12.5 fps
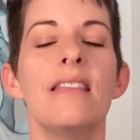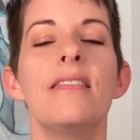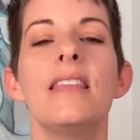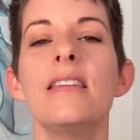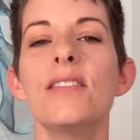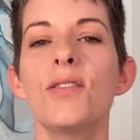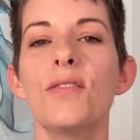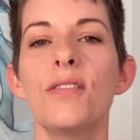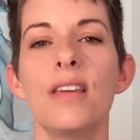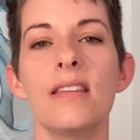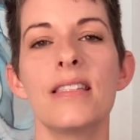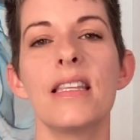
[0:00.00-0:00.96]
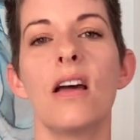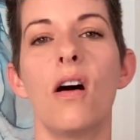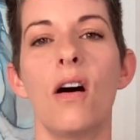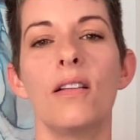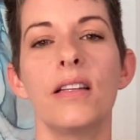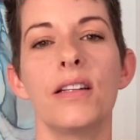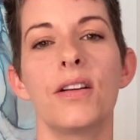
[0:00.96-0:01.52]
These are things that
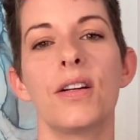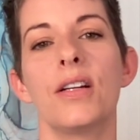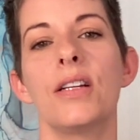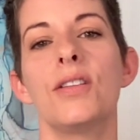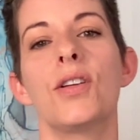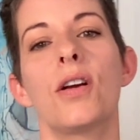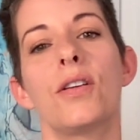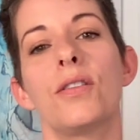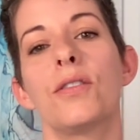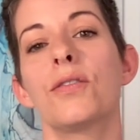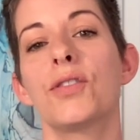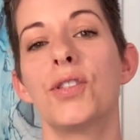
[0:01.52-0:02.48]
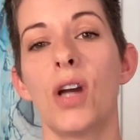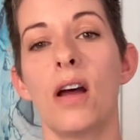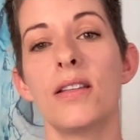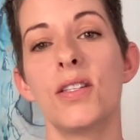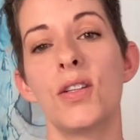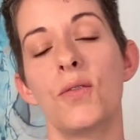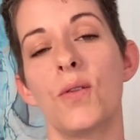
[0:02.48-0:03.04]
all encourage our
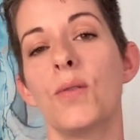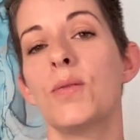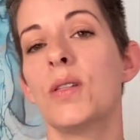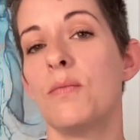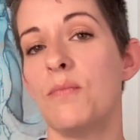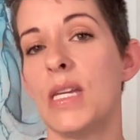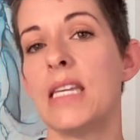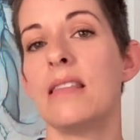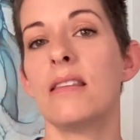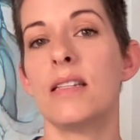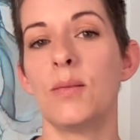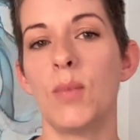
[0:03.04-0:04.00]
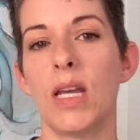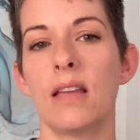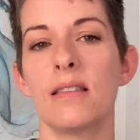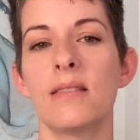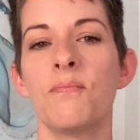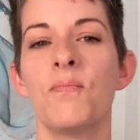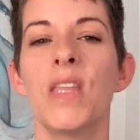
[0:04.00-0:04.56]
jaws to grow to meet the demands.